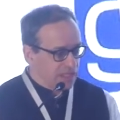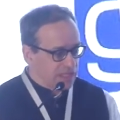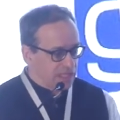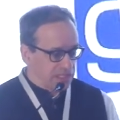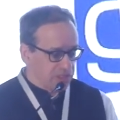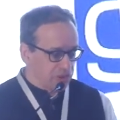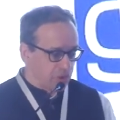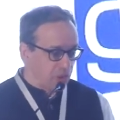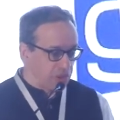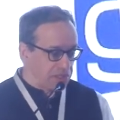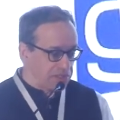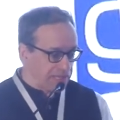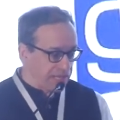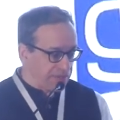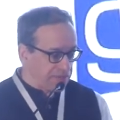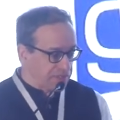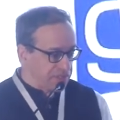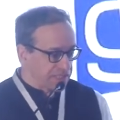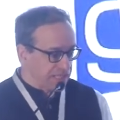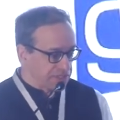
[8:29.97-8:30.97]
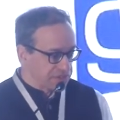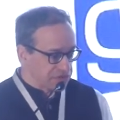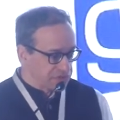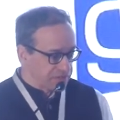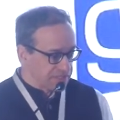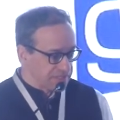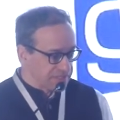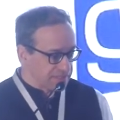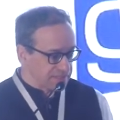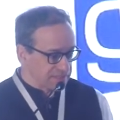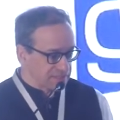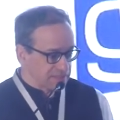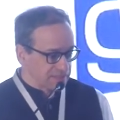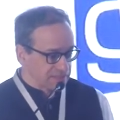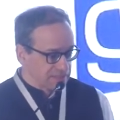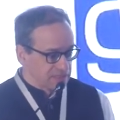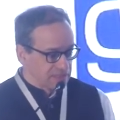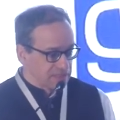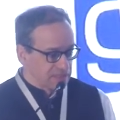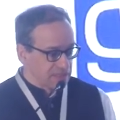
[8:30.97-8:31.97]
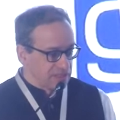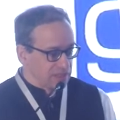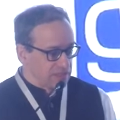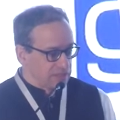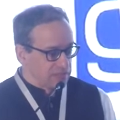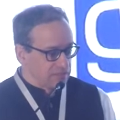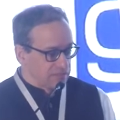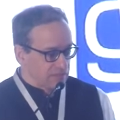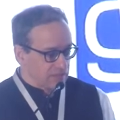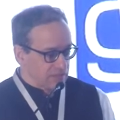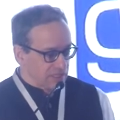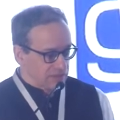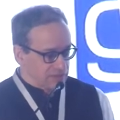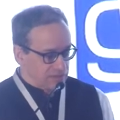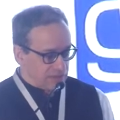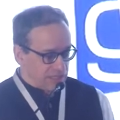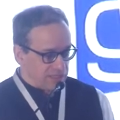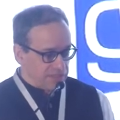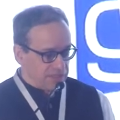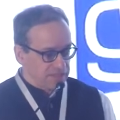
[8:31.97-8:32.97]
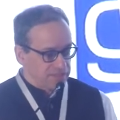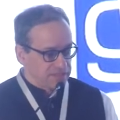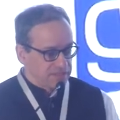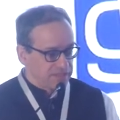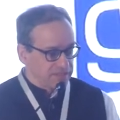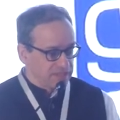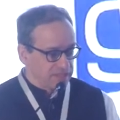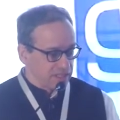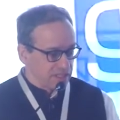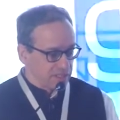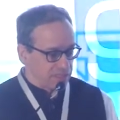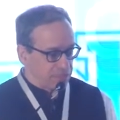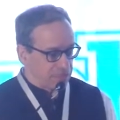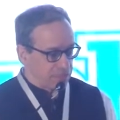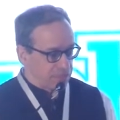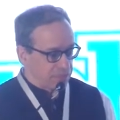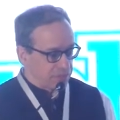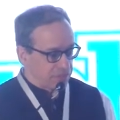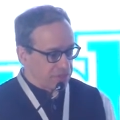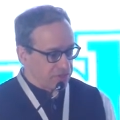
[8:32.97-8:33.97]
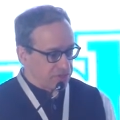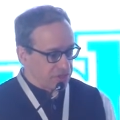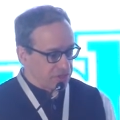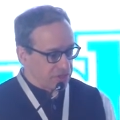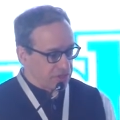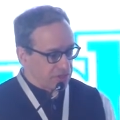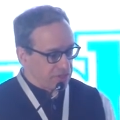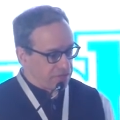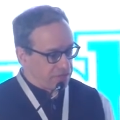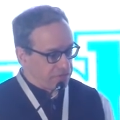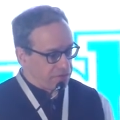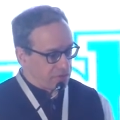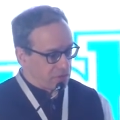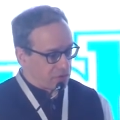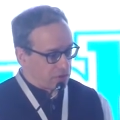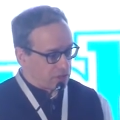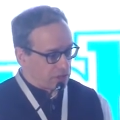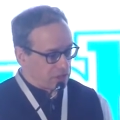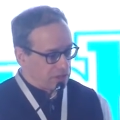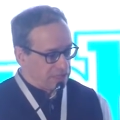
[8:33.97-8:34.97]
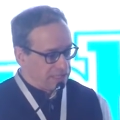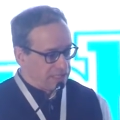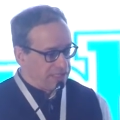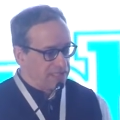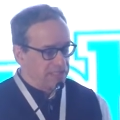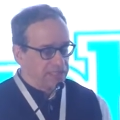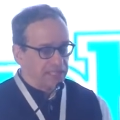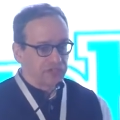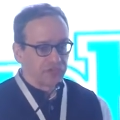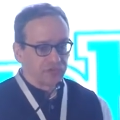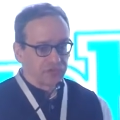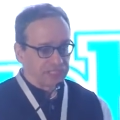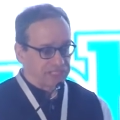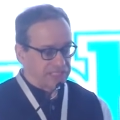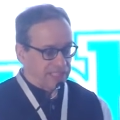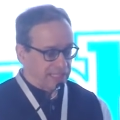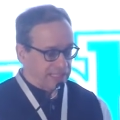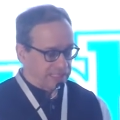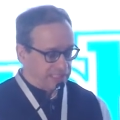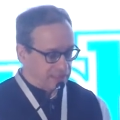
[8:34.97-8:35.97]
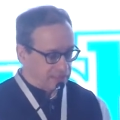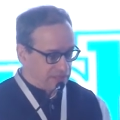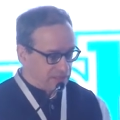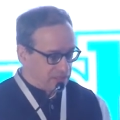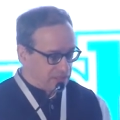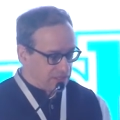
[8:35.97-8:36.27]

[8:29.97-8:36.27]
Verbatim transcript: In all the other countries, and this is um, the picture for internet retailing,